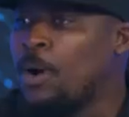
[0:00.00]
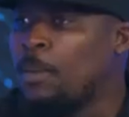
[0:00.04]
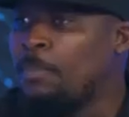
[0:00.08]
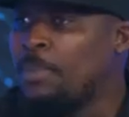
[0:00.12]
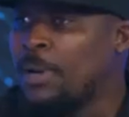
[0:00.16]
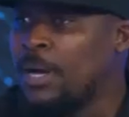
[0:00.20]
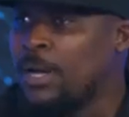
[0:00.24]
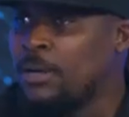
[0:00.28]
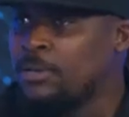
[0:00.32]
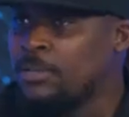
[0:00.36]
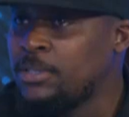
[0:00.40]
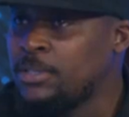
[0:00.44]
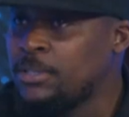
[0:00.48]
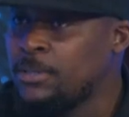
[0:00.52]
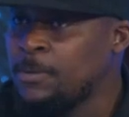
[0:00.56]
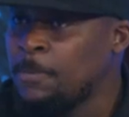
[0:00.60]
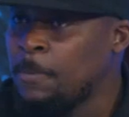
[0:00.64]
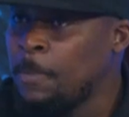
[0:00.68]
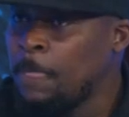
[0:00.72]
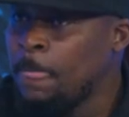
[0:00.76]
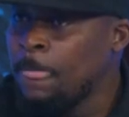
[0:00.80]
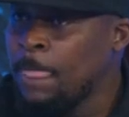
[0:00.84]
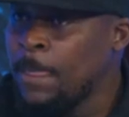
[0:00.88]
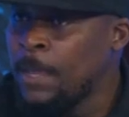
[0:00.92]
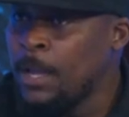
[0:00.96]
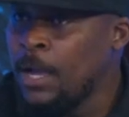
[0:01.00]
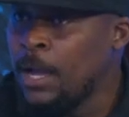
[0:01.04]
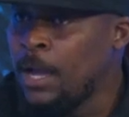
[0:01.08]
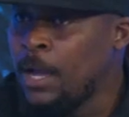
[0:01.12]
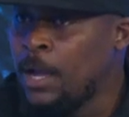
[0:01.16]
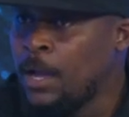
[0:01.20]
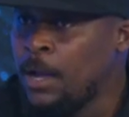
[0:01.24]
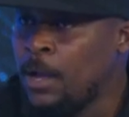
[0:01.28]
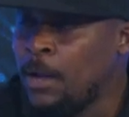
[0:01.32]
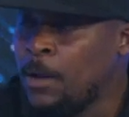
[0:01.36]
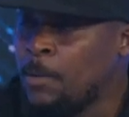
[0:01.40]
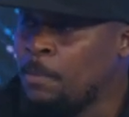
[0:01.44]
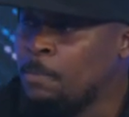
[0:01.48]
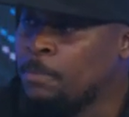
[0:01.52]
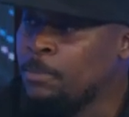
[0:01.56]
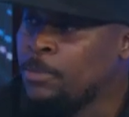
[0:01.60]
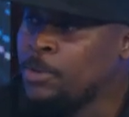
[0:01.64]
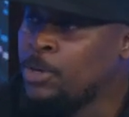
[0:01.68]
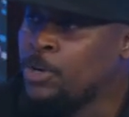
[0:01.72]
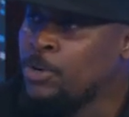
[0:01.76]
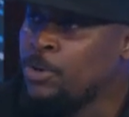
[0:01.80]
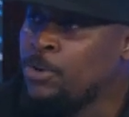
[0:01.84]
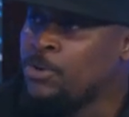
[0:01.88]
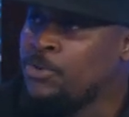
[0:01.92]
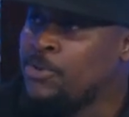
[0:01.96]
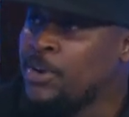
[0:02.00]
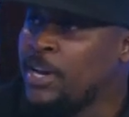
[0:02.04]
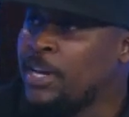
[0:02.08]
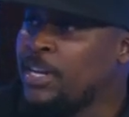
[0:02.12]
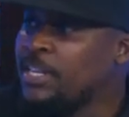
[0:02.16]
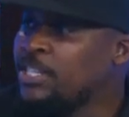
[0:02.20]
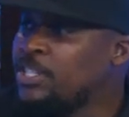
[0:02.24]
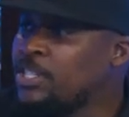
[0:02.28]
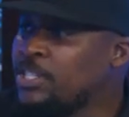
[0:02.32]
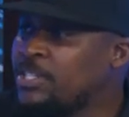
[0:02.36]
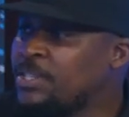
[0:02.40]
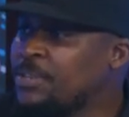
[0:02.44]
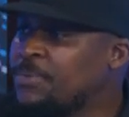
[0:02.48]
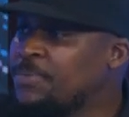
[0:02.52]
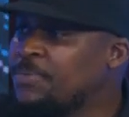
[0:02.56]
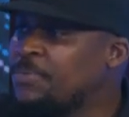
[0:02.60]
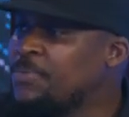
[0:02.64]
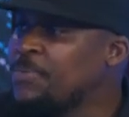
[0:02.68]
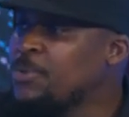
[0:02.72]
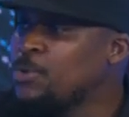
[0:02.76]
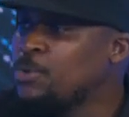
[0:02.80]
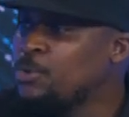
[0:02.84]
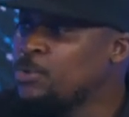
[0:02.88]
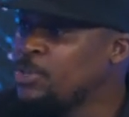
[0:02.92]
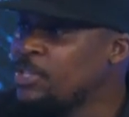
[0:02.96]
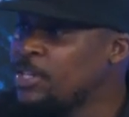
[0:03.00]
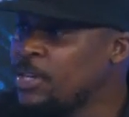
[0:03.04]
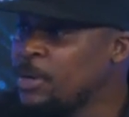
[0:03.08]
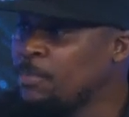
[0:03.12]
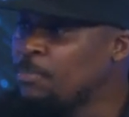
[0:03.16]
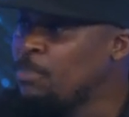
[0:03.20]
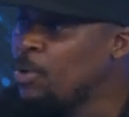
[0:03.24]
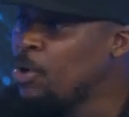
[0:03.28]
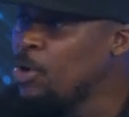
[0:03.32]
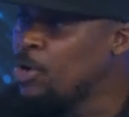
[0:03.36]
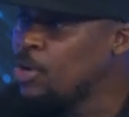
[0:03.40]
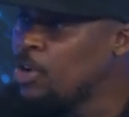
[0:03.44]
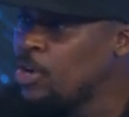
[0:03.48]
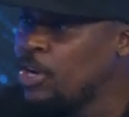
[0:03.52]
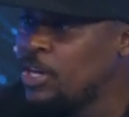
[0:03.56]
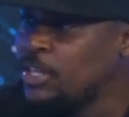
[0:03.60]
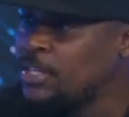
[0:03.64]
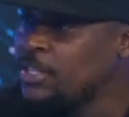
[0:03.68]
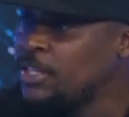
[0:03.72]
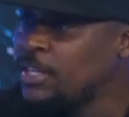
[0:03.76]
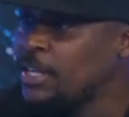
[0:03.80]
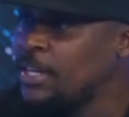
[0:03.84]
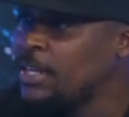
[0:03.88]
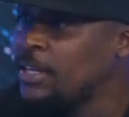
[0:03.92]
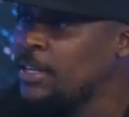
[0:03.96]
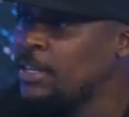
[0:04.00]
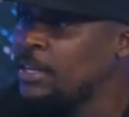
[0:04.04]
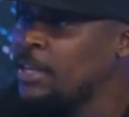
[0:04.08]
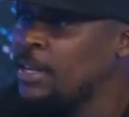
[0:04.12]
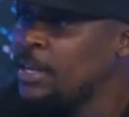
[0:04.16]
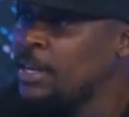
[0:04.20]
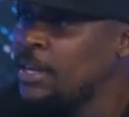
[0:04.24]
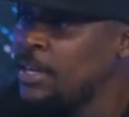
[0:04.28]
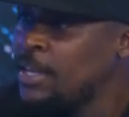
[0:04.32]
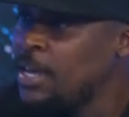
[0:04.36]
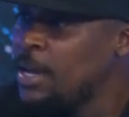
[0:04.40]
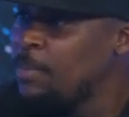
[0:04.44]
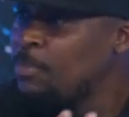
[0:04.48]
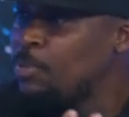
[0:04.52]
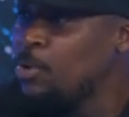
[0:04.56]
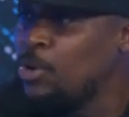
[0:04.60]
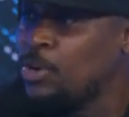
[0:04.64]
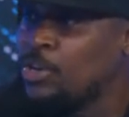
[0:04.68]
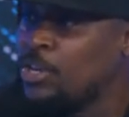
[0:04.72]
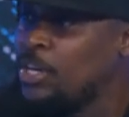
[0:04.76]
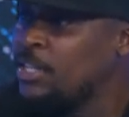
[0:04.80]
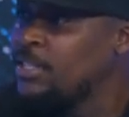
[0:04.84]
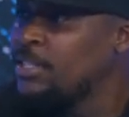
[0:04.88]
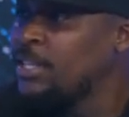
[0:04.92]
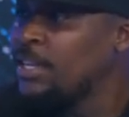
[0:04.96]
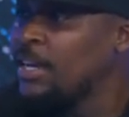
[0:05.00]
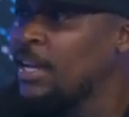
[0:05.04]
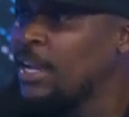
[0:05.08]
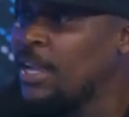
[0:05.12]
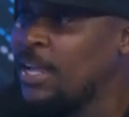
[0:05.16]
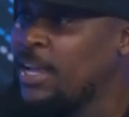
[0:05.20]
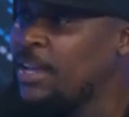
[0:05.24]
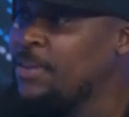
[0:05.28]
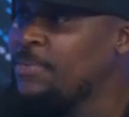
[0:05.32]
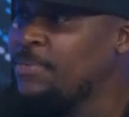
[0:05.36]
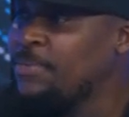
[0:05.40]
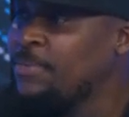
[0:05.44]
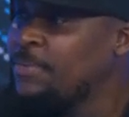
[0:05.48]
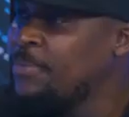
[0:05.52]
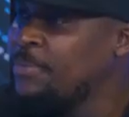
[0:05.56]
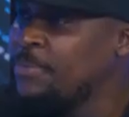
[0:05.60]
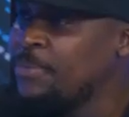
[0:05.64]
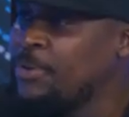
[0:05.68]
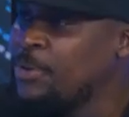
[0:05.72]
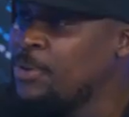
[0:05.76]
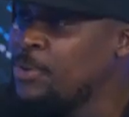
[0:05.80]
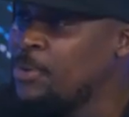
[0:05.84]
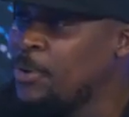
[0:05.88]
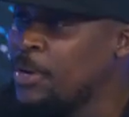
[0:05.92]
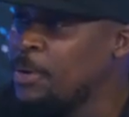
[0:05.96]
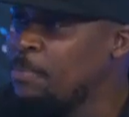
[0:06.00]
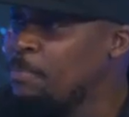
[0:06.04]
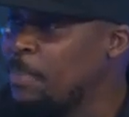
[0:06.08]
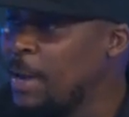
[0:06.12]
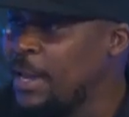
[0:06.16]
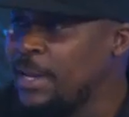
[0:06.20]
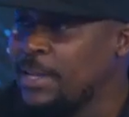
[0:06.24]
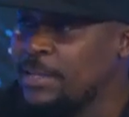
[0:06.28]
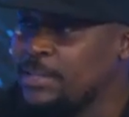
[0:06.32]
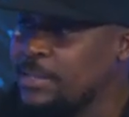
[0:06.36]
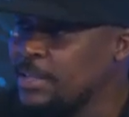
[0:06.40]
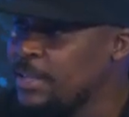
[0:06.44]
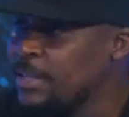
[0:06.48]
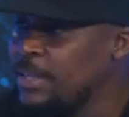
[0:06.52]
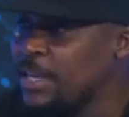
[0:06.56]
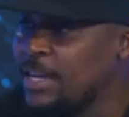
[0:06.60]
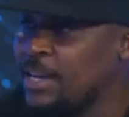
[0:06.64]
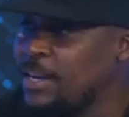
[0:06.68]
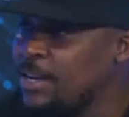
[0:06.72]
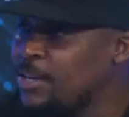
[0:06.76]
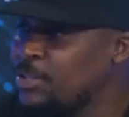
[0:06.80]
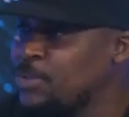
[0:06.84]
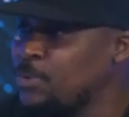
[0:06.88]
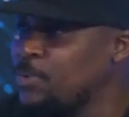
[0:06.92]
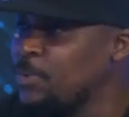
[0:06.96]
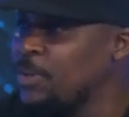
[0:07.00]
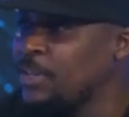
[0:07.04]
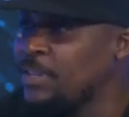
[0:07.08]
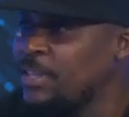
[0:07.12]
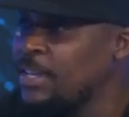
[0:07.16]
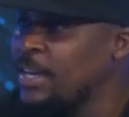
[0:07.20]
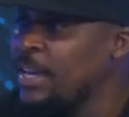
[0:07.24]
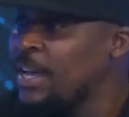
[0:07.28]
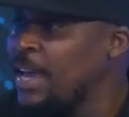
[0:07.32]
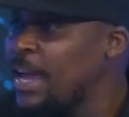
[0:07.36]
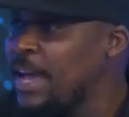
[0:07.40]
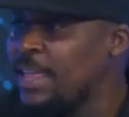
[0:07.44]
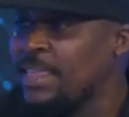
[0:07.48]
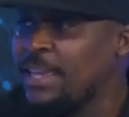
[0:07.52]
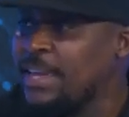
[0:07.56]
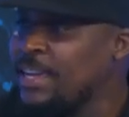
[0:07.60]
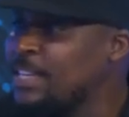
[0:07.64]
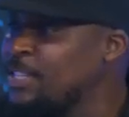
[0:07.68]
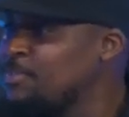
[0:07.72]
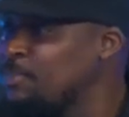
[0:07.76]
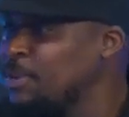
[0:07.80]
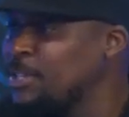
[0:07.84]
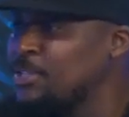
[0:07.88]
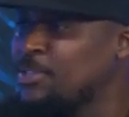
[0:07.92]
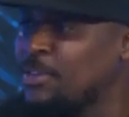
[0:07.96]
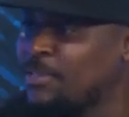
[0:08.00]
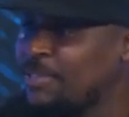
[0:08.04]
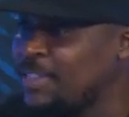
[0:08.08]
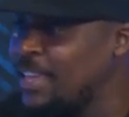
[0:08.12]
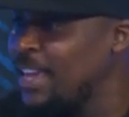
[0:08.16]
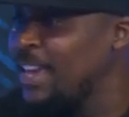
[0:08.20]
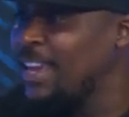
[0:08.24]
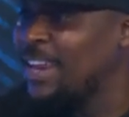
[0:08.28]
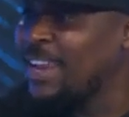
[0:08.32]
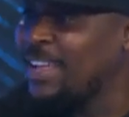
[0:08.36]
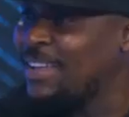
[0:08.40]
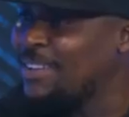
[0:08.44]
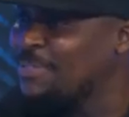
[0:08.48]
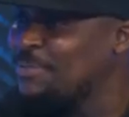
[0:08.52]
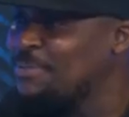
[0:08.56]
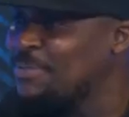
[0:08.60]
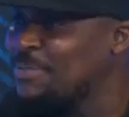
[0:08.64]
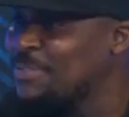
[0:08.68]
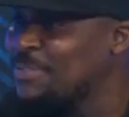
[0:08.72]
about, really just infusing podcasting, their podcasting life, and balancing that out with other aspects of their life?